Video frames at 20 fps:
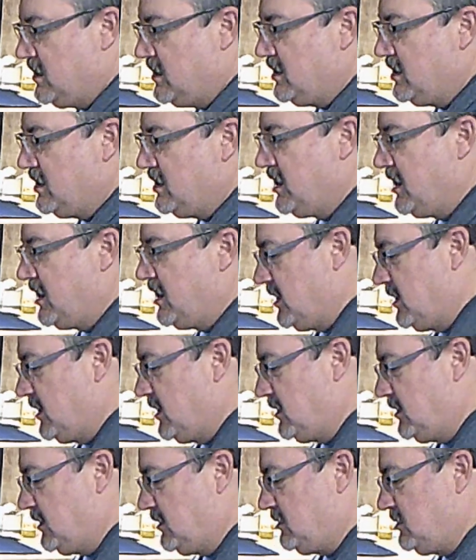
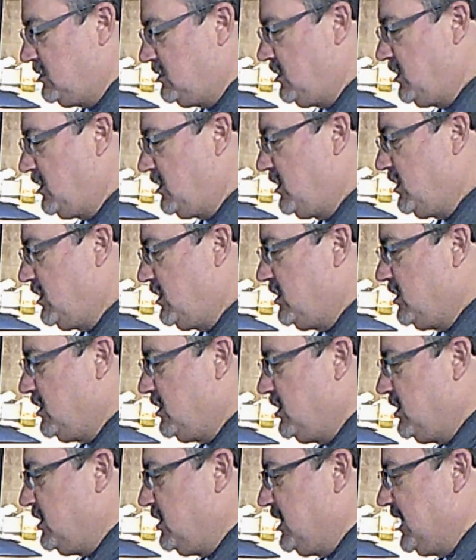and
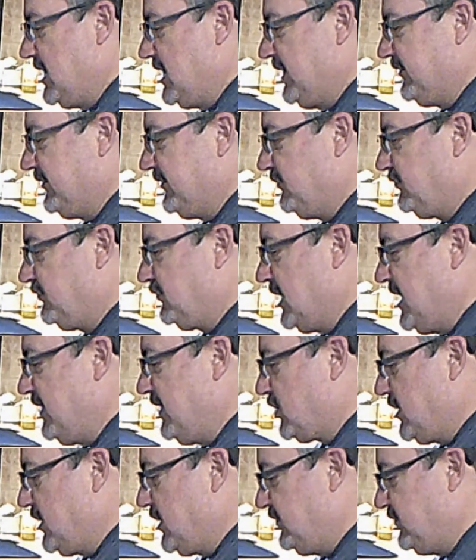as a
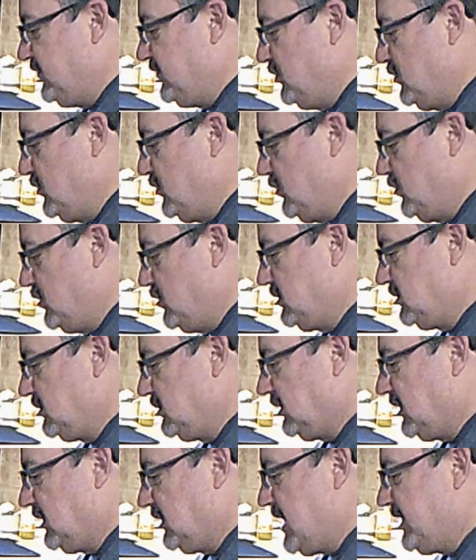flavoring to
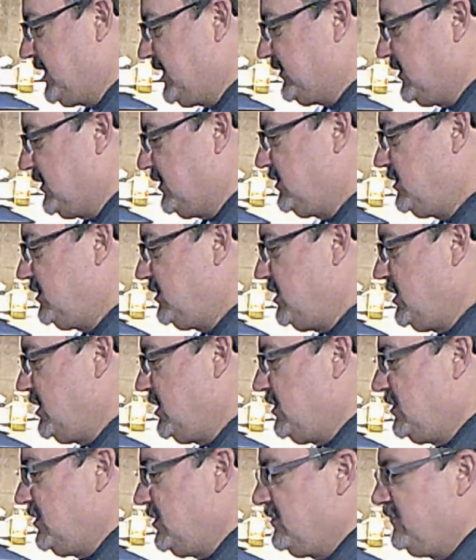lots of
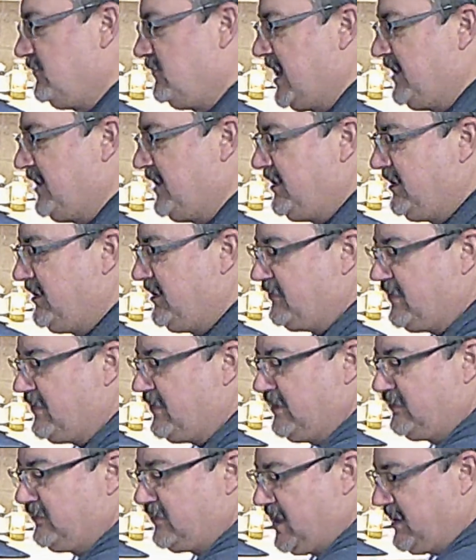veggies, things
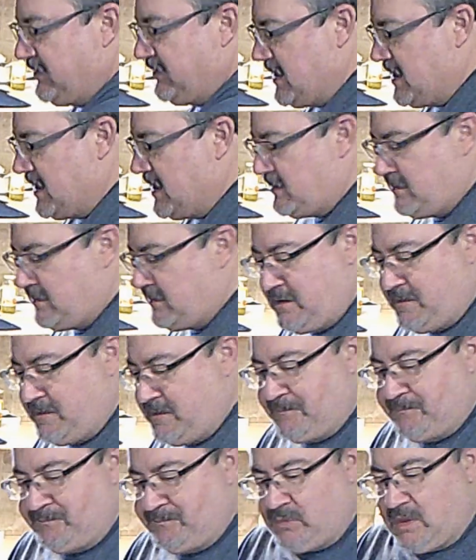like that.
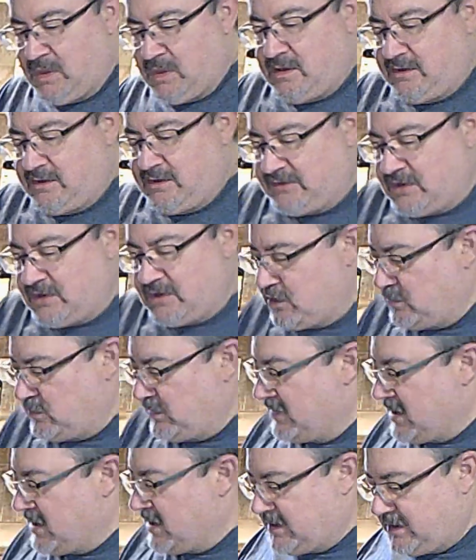So we've
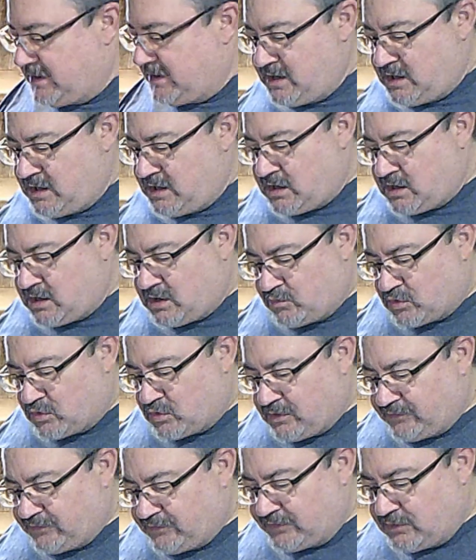got it here, and we're
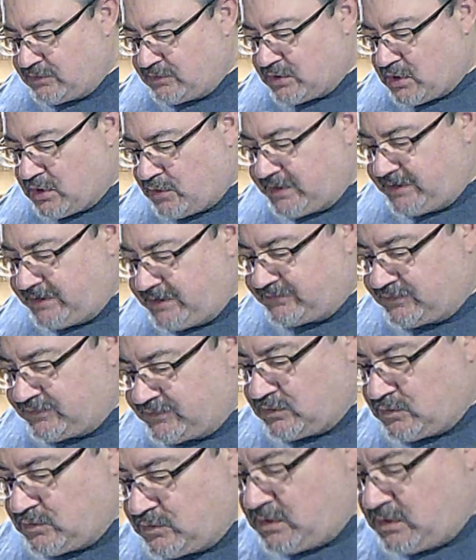also going to